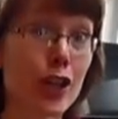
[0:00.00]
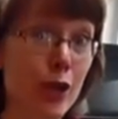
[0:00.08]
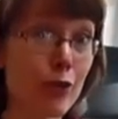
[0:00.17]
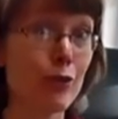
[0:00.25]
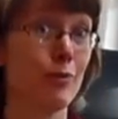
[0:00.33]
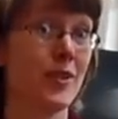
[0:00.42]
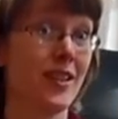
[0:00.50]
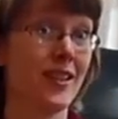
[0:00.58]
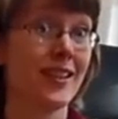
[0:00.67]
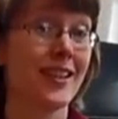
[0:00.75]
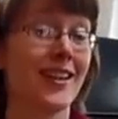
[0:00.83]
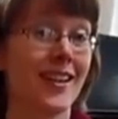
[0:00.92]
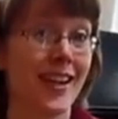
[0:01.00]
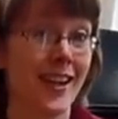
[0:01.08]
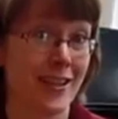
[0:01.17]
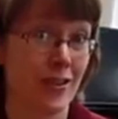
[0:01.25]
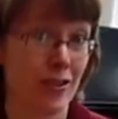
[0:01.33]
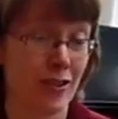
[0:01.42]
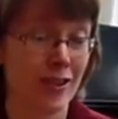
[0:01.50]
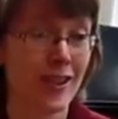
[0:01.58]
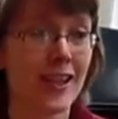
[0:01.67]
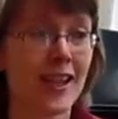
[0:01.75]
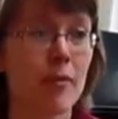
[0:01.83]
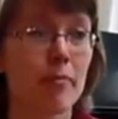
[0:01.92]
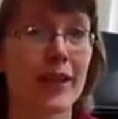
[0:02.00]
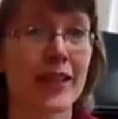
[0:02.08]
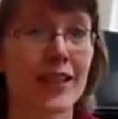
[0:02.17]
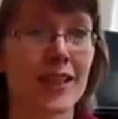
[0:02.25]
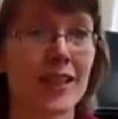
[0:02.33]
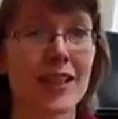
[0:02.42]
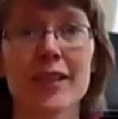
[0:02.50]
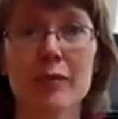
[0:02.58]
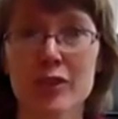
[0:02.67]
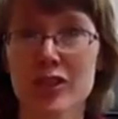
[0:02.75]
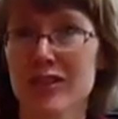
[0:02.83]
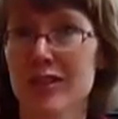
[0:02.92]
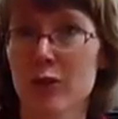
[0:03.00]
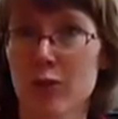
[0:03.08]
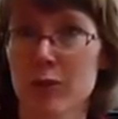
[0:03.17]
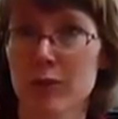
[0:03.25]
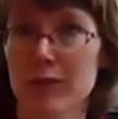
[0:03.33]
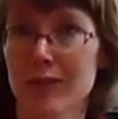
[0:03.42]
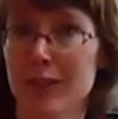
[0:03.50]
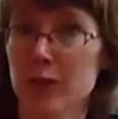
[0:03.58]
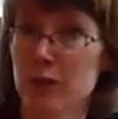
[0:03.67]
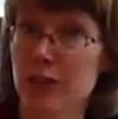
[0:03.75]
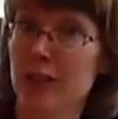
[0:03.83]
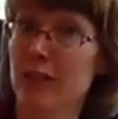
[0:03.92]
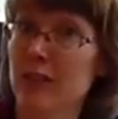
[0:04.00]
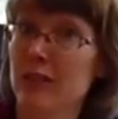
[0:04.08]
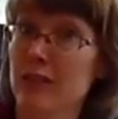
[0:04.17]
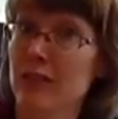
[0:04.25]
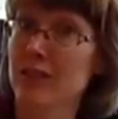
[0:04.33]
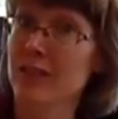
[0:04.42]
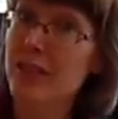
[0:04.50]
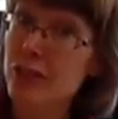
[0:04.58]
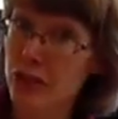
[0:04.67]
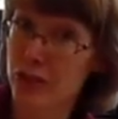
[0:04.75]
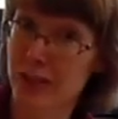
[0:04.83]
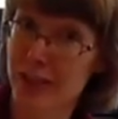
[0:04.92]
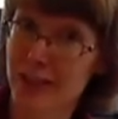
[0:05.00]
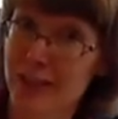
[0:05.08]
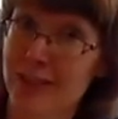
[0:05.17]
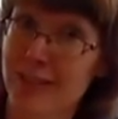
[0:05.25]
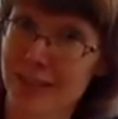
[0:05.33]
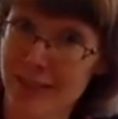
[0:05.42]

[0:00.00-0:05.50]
loaned me a guitar, but it was just a normal acoustic steel-stringed